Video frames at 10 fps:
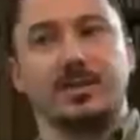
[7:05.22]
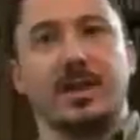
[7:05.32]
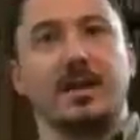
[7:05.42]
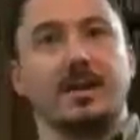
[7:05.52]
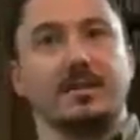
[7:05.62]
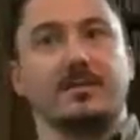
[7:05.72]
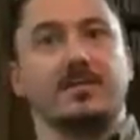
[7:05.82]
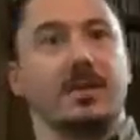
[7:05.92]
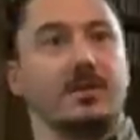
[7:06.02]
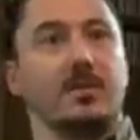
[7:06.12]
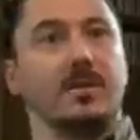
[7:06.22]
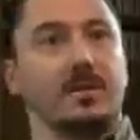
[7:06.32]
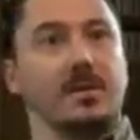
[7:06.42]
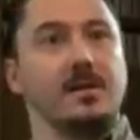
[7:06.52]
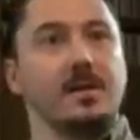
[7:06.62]
changing that as of
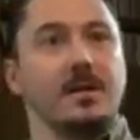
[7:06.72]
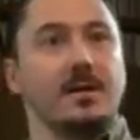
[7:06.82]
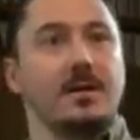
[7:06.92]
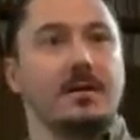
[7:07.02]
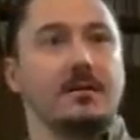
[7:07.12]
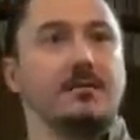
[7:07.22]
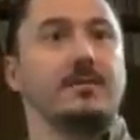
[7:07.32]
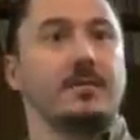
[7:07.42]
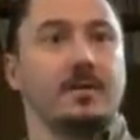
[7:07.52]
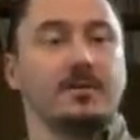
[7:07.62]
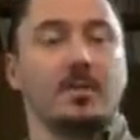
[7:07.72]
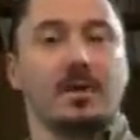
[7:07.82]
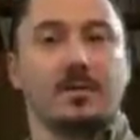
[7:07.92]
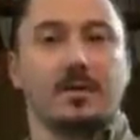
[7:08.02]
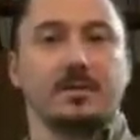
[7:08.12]
January of
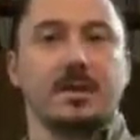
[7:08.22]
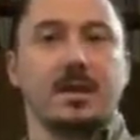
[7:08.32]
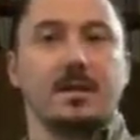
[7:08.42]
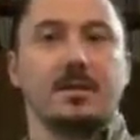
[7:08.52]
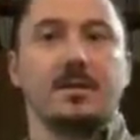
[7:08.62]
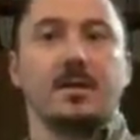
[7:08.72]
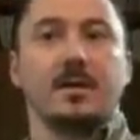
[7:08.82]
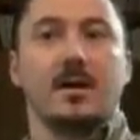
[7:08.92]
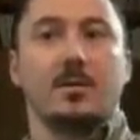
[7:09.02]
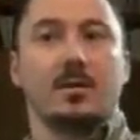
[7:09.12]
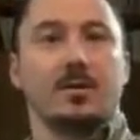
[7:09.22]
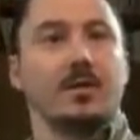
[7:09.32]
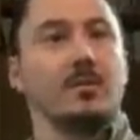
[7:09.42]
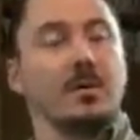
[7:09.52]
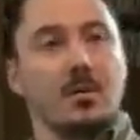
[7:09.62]
2013. Where they're
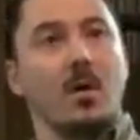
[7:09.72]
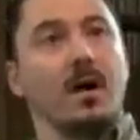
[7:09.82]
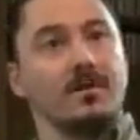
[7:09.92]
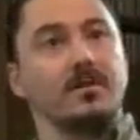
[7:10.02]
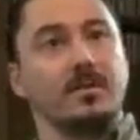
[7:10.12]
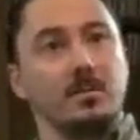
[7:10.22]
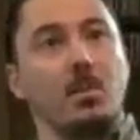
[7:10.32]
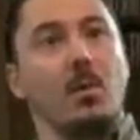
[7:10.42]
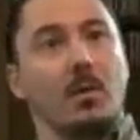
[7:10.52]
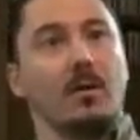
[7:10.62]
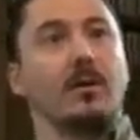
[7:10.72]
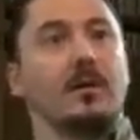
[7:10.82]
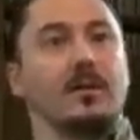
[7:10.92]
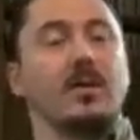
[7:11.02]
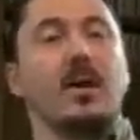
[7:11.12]
going to be required to do more,
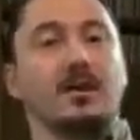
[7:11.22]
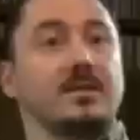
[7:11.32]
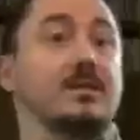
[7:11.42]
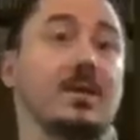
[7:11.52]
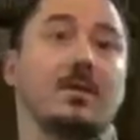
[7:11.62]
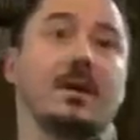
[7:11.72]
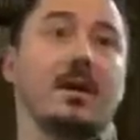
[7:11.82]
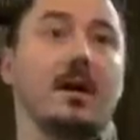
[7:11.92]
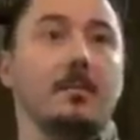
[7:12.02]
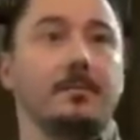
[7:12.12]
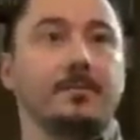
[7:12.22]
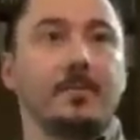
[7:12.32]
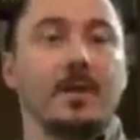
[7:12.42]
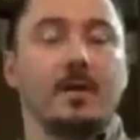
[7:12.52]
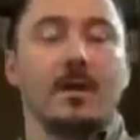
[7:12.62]
and the cost is going up.
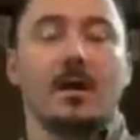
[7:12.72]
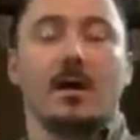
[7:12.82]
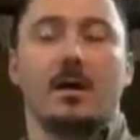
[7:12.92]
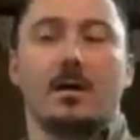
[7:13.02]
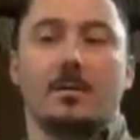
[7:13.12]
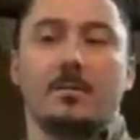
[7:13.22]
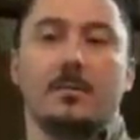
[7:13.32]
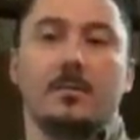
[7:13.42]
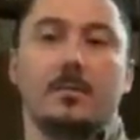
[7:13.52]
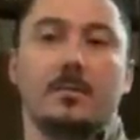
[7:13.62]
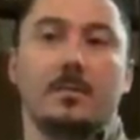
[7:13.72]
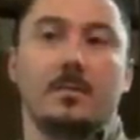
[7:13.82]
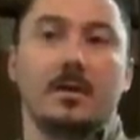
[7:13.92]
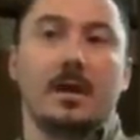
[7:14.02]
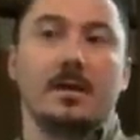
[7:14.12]

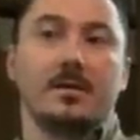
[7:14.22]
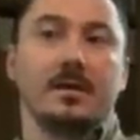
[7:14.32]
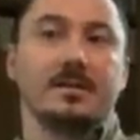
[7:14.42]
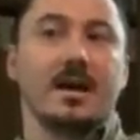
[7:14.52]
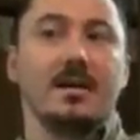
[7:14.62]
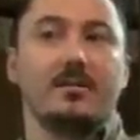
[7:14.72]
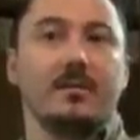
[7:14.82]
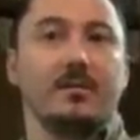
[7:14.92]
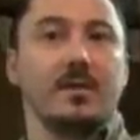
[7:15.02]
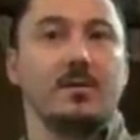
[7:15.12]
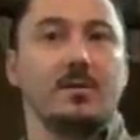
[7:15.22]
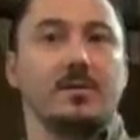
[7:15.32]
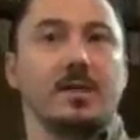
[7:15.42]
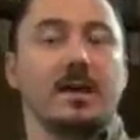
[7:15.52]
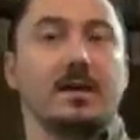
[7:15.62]
And it's kind of a
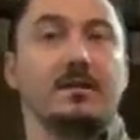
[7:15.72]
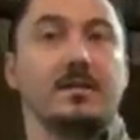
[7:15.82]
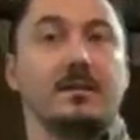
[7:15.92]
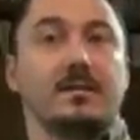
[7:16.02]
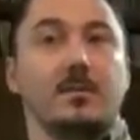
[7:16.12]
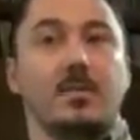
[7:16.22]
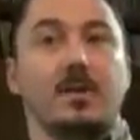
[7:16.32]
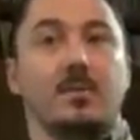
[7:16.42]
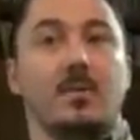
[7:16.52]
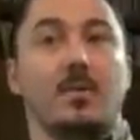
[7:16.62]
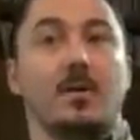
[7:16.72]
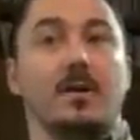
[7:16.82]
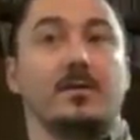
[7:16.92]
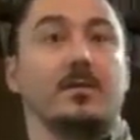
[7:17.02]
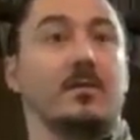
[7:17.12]
field that some people will
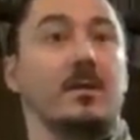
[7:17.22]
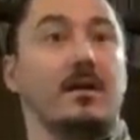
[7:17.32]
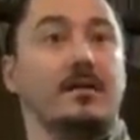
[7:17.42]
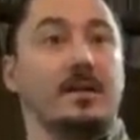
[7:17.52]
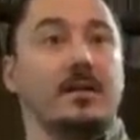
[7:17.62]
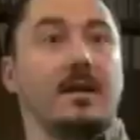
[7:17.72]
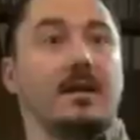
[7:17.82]
either love it